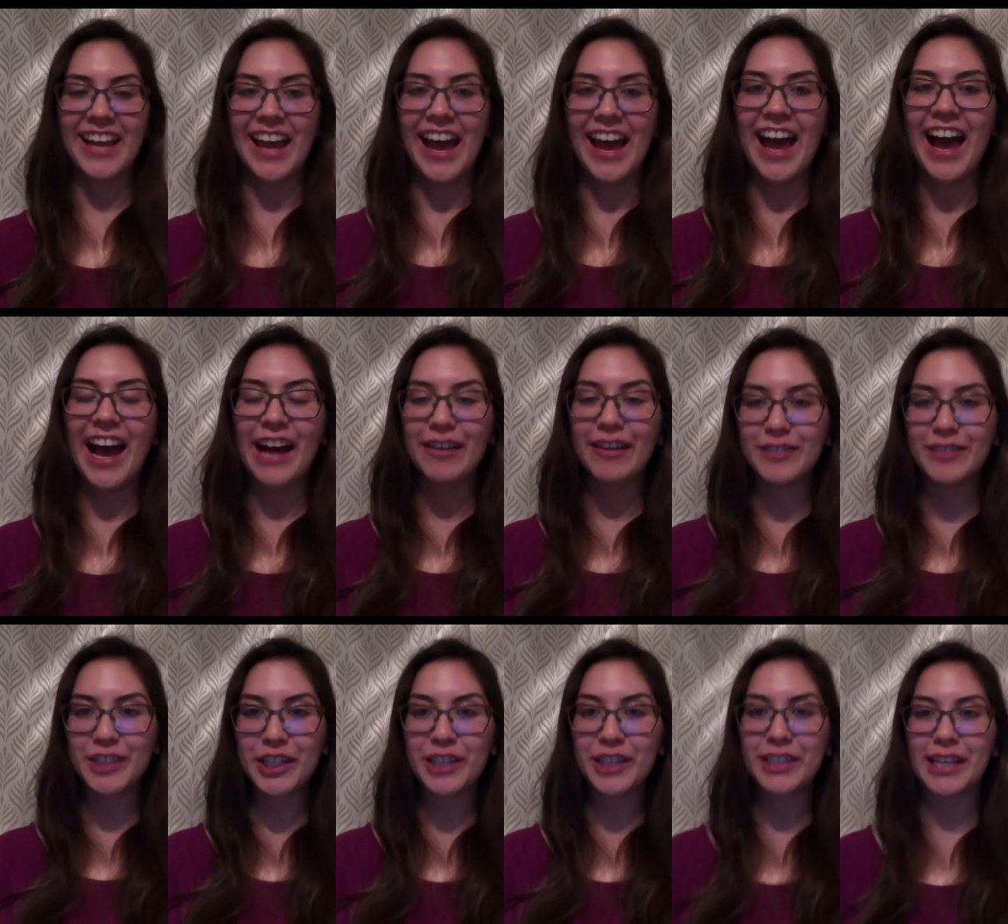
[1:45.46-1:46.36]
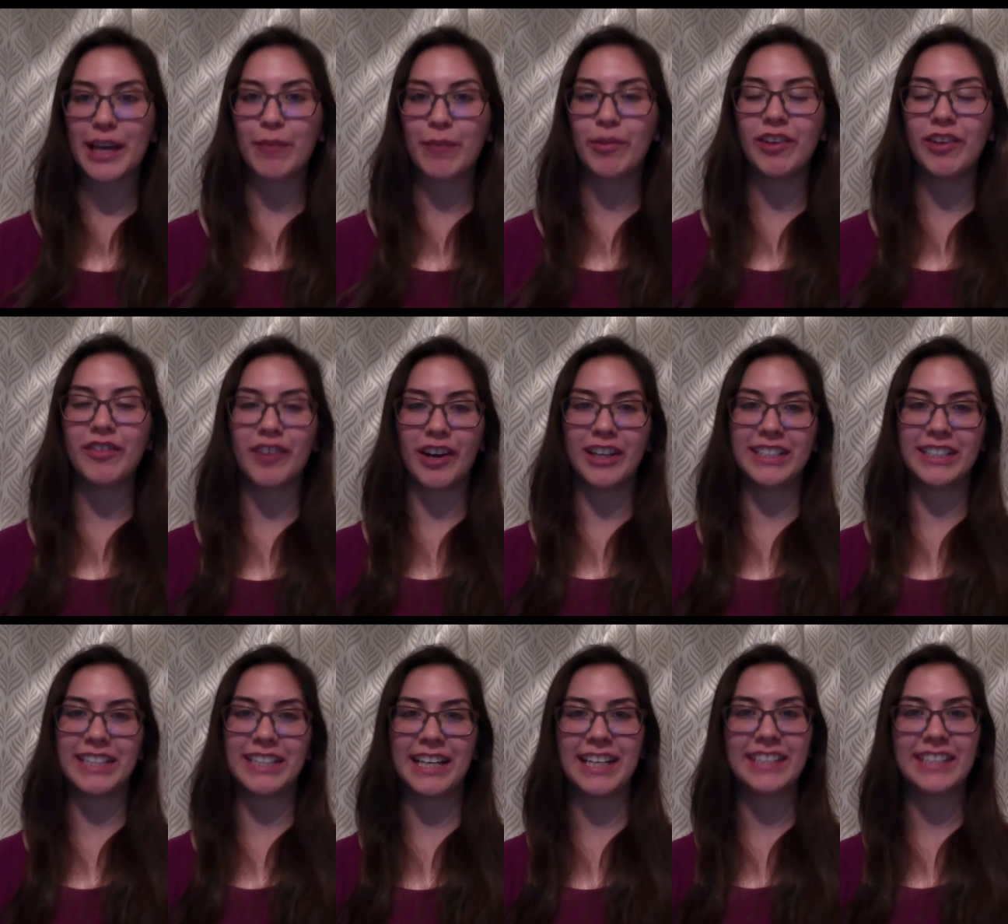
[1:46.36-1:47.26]
After your table of
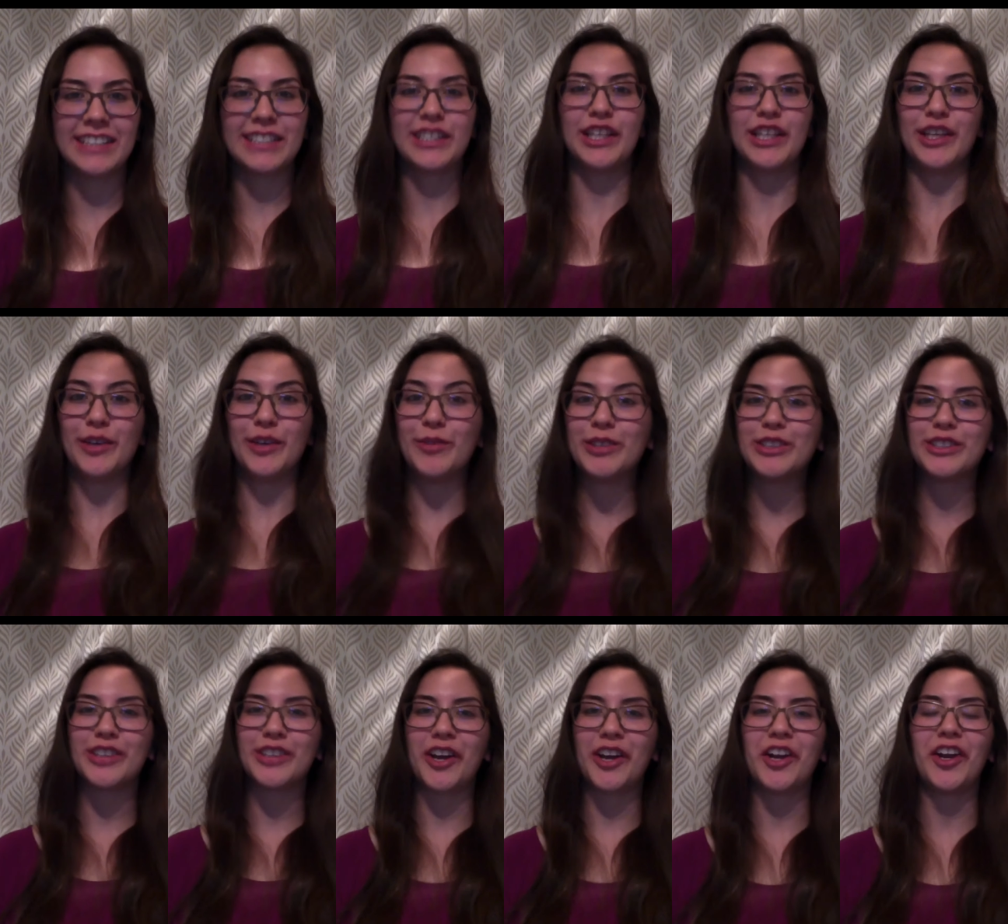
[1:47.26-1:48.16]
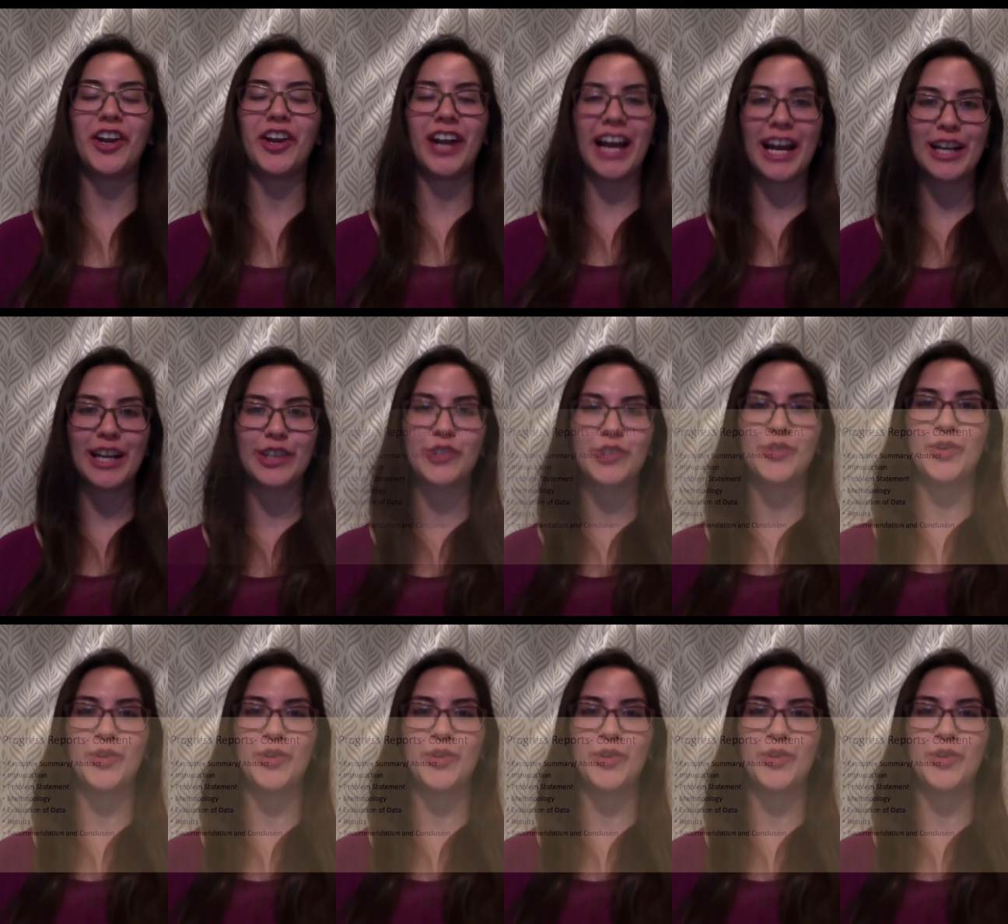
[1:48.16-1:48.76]
contents, you will start your actual